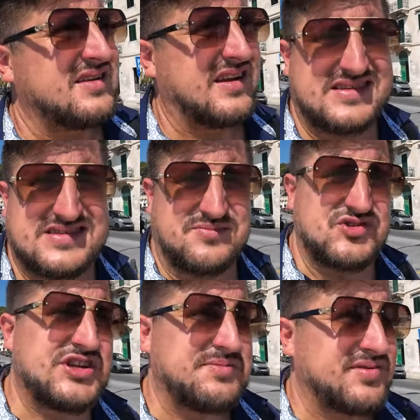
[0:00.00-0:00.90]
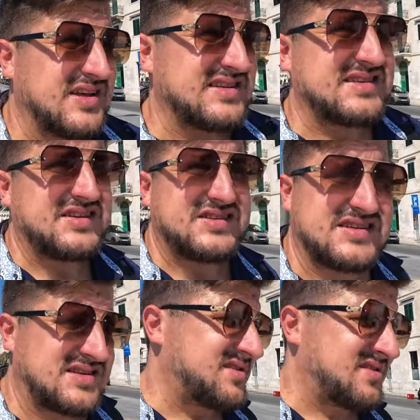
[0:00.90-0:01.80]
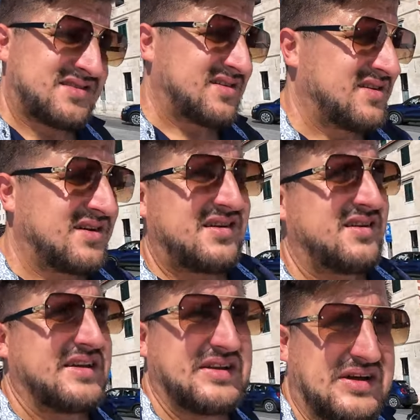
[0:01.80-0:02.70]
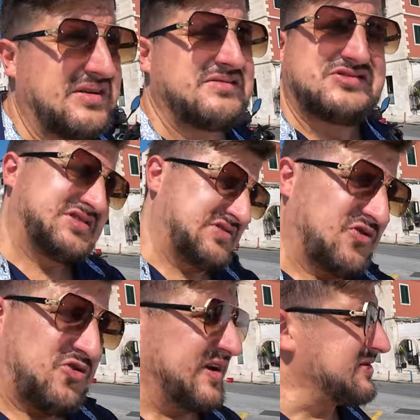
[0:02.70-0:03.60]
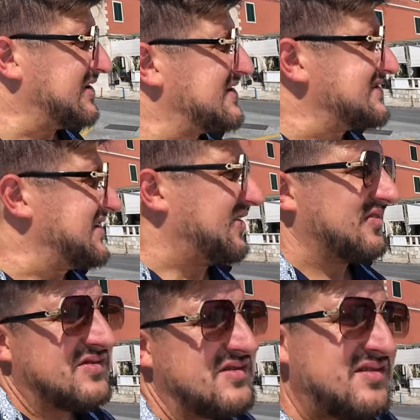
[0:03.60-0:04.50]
Not some cheap place that you just, you know, just throw away place. No.